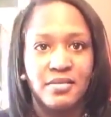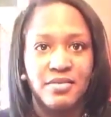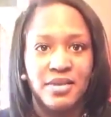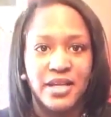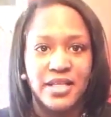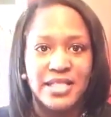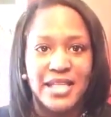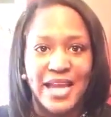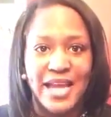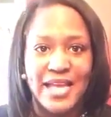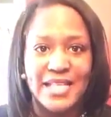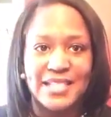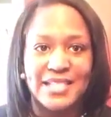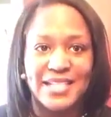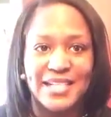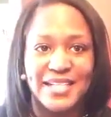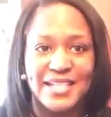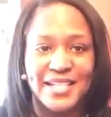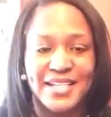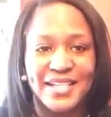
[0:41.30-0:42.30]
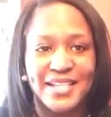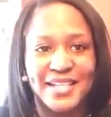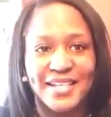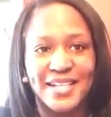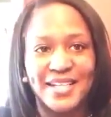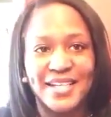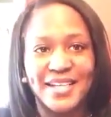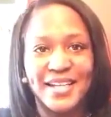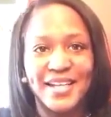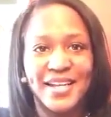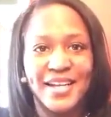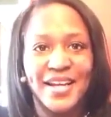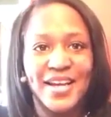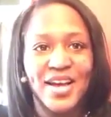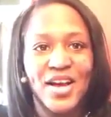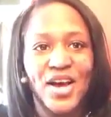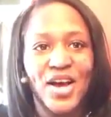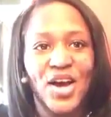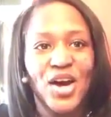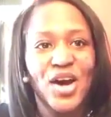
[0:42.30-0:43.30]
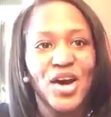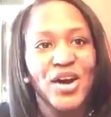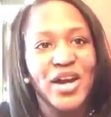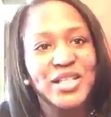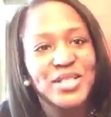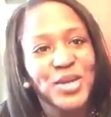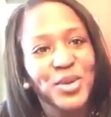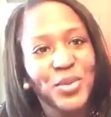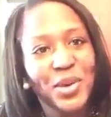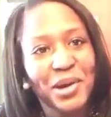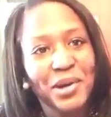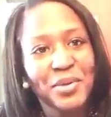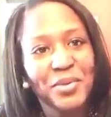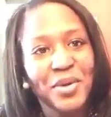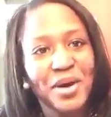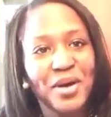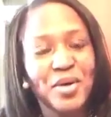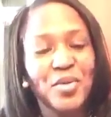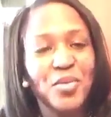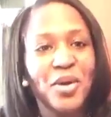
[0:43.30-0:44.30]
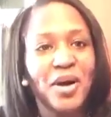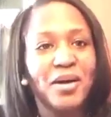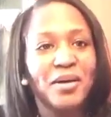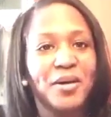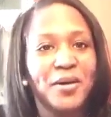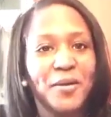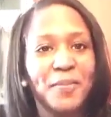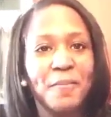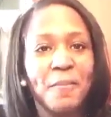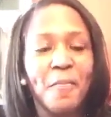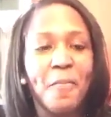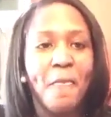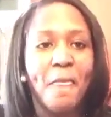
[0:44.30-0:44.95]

fantastic. All right, so welcome.